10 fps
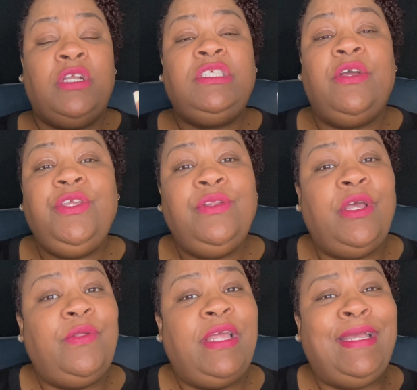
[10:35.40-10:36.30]
So you
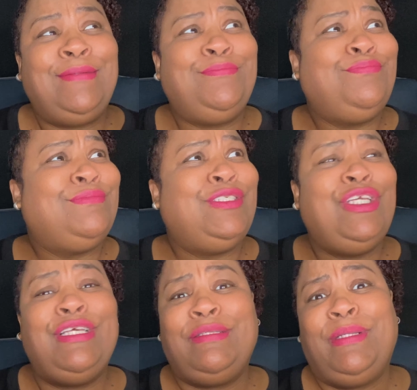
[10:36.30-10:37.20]
know that
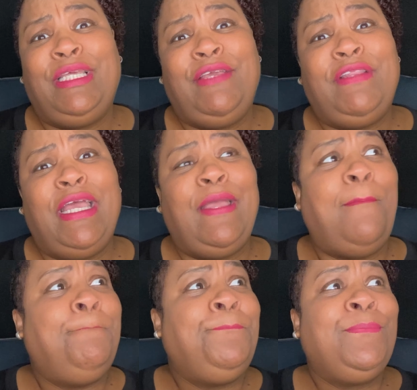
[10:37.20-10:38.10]
she doesn't believe that
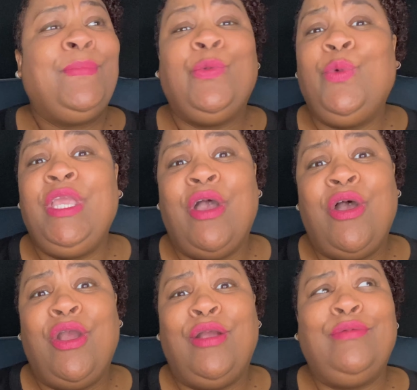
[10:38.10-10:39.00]
we
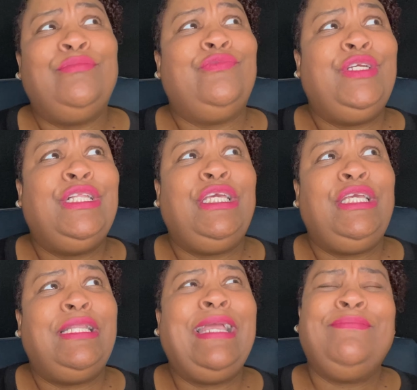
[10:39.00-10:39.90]
are
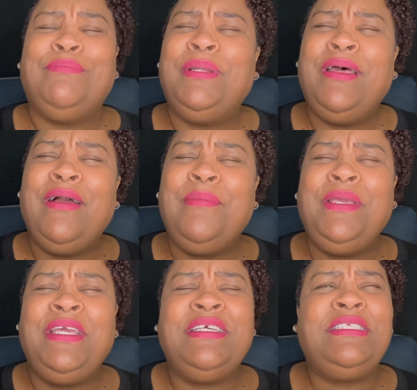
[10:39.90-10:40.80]
really like
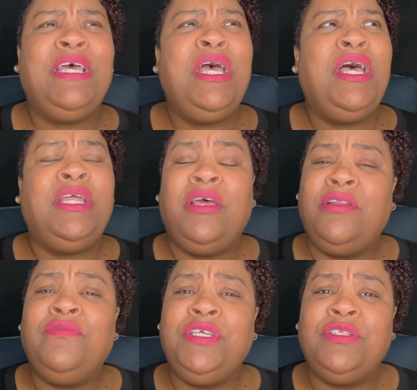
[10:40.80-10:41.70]
monogamy is an
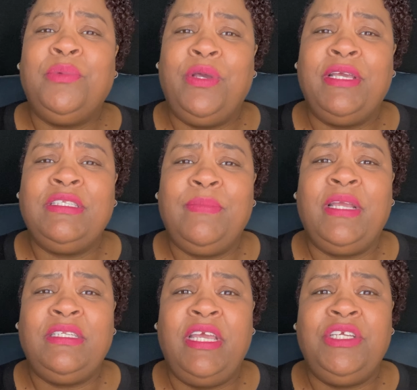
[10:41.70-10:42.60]
unreasonable
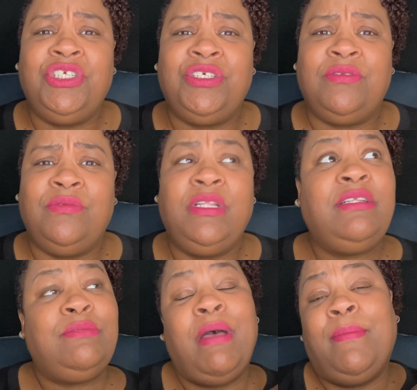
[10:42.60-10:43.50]
expectation.
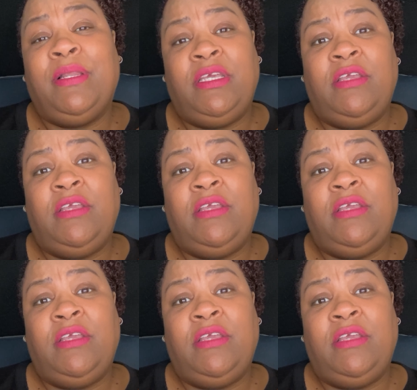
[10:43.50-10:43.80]
That's my belief.